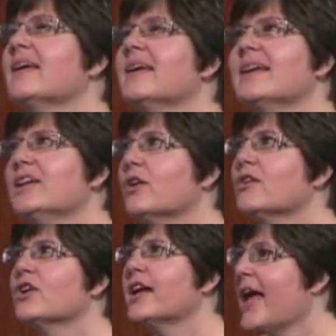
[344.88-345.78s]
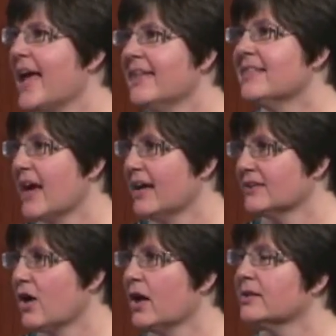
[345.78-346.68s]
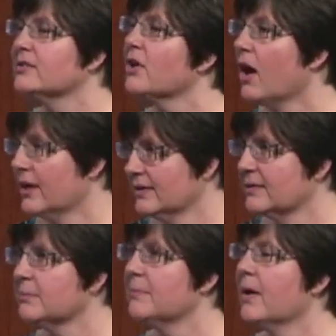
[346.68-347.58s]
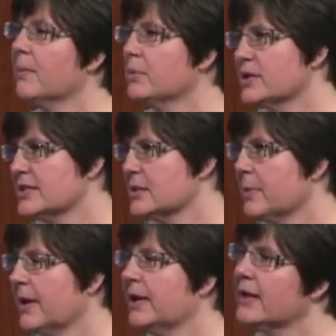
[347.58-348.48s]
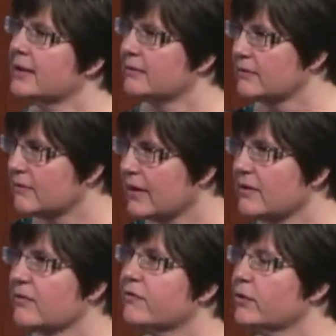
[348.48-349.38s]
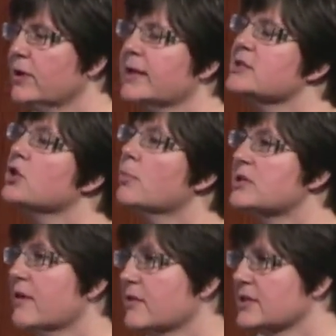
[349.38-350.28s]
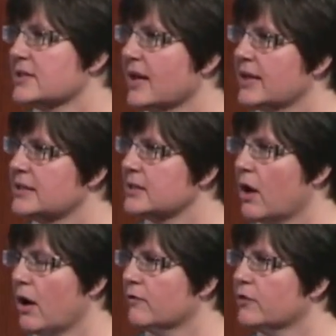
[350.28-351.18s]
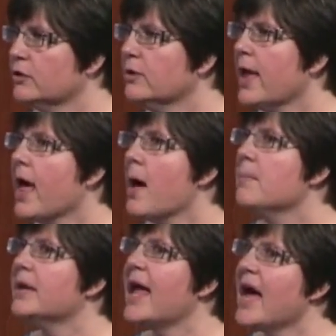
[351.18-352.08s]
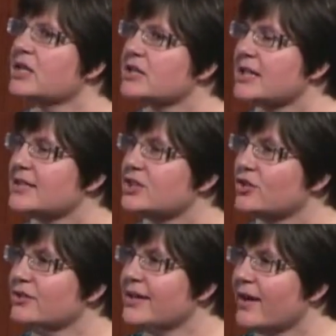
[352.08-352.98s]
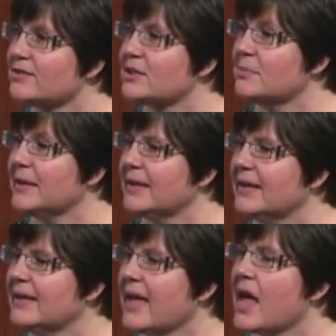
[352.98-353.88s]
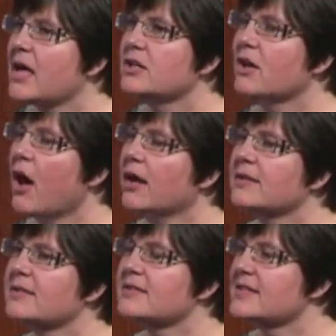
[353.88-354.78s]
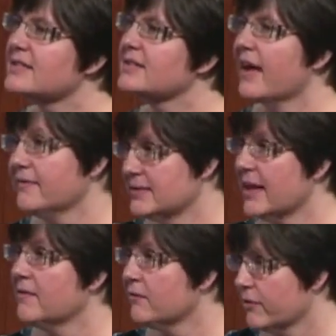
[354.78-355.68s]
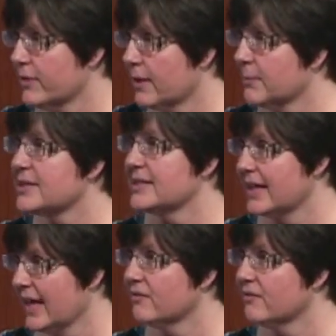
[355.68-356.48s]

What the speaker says: they're going to hate that, not participating in food, and so much of our society's on food. But actually, it's turned out to be not just life-saving for them, because they gained